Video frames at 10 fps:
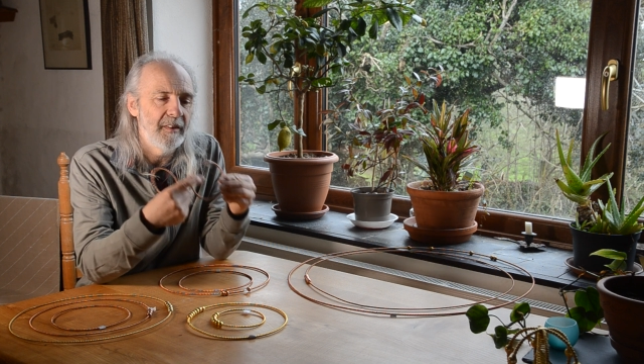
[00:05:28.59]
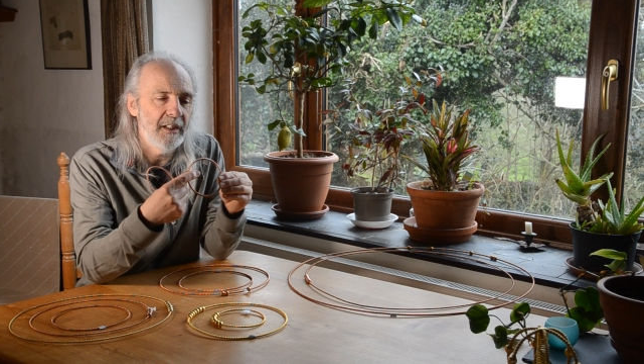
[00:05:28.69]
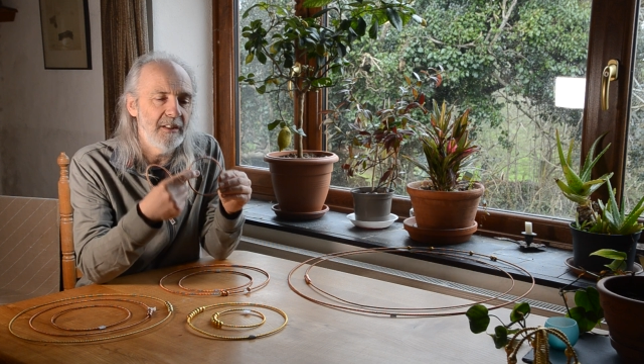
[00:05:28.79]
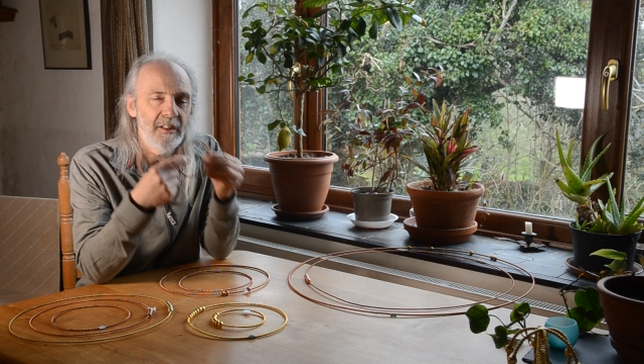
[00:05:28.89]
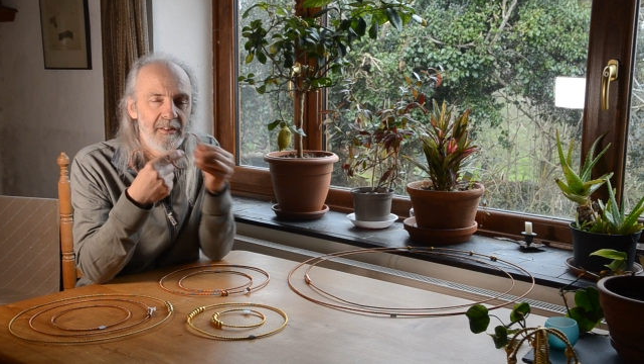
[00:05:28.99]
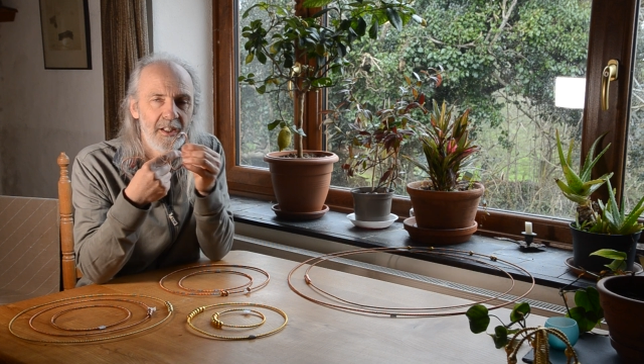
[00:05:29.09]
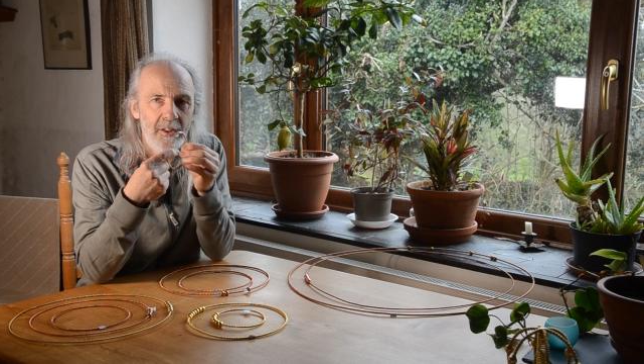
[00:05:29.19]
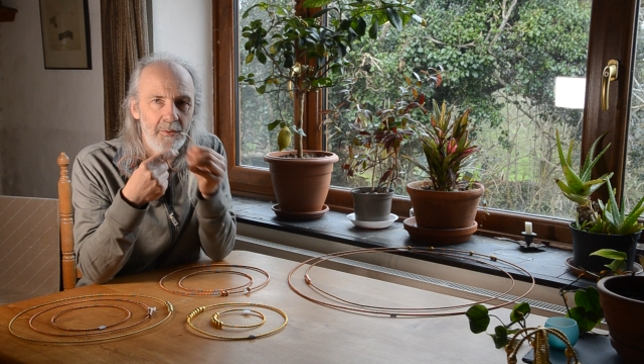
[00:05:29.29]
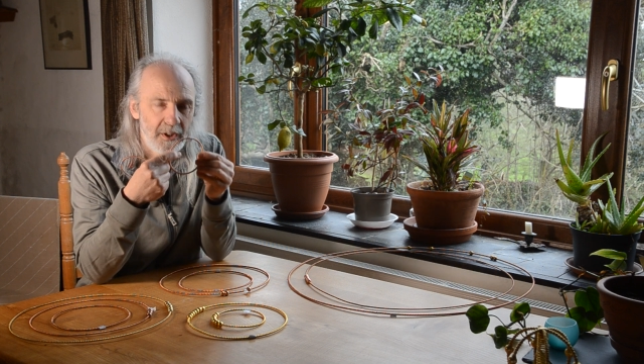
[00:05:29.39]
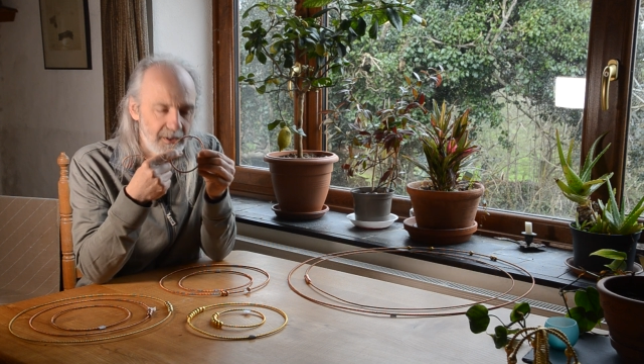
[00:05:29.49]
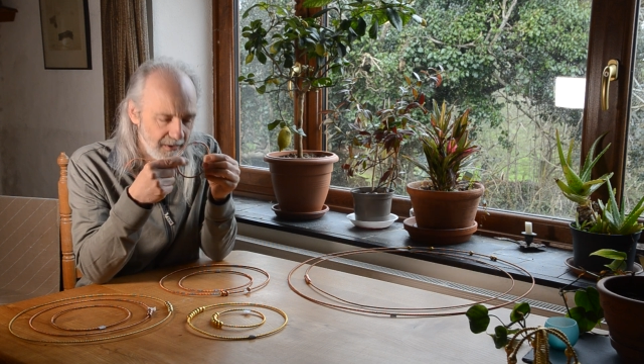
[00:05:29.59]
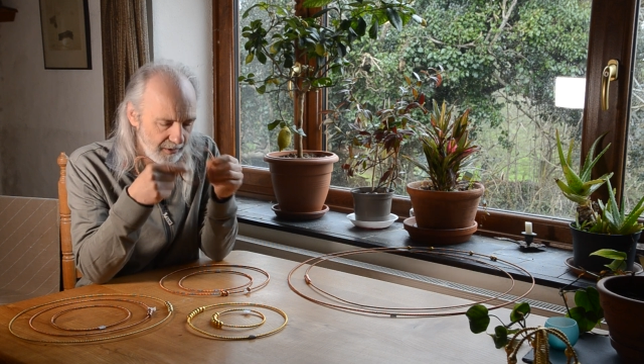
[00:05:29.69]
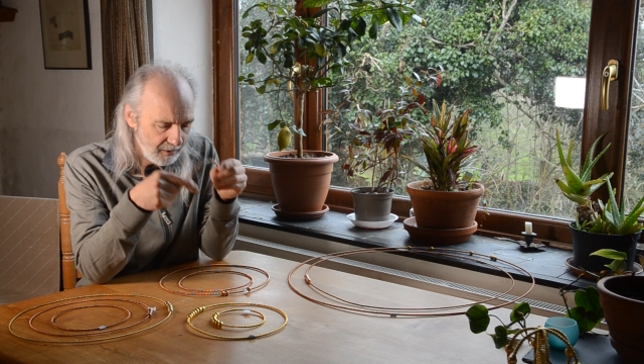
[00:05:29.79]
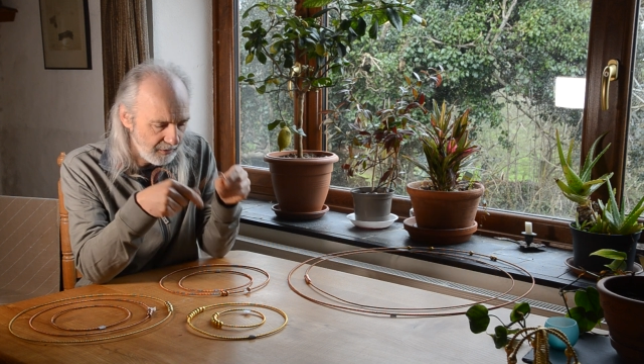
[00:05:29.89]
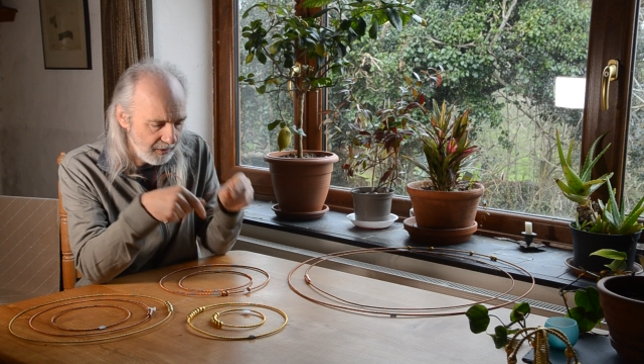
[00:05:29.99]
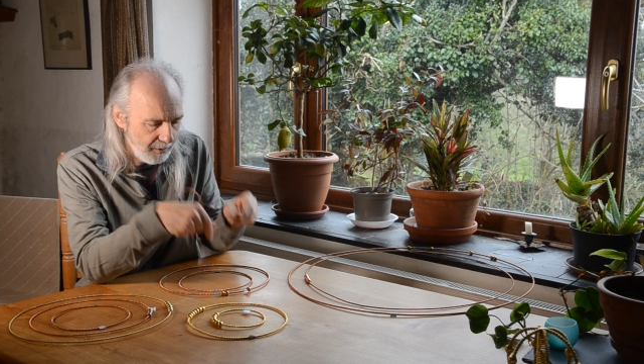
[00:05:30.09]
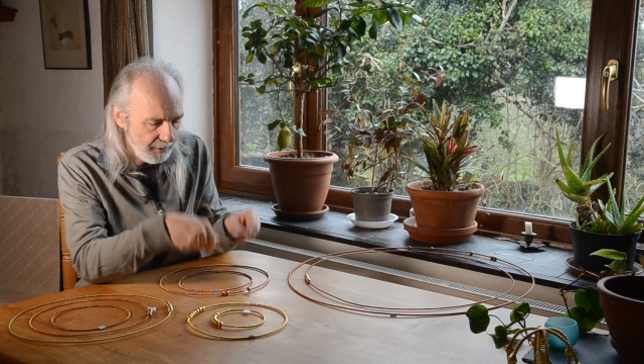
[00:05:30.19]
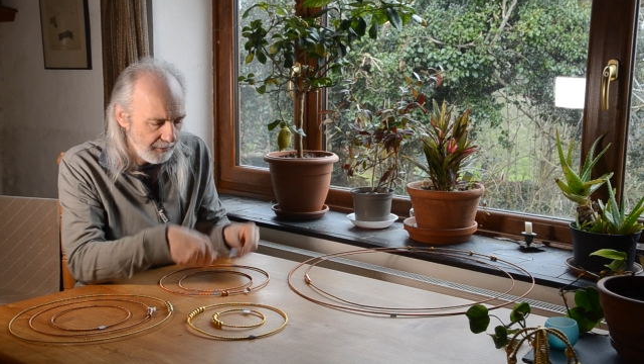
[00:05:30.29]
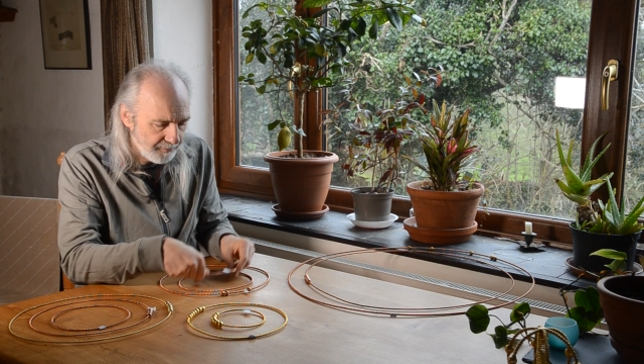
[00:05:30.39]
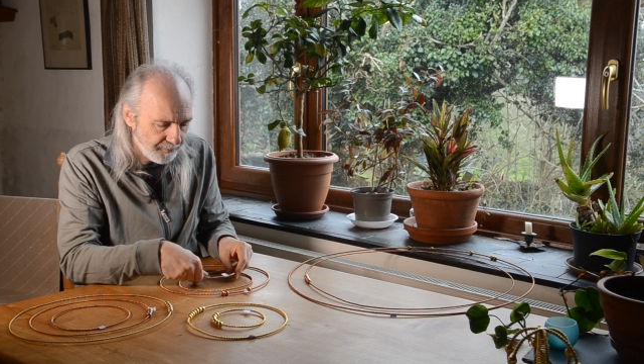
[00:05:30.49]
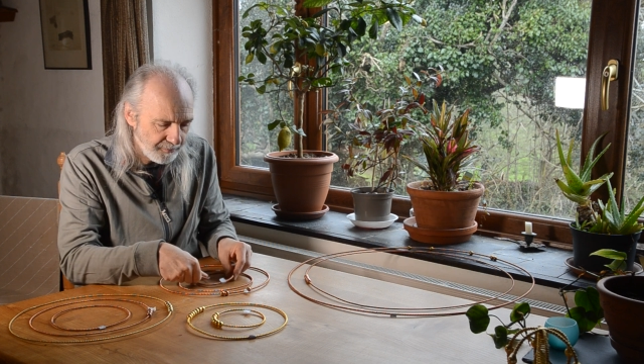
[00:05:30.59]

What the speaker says: that's a thicker wire, that's lost Cubit.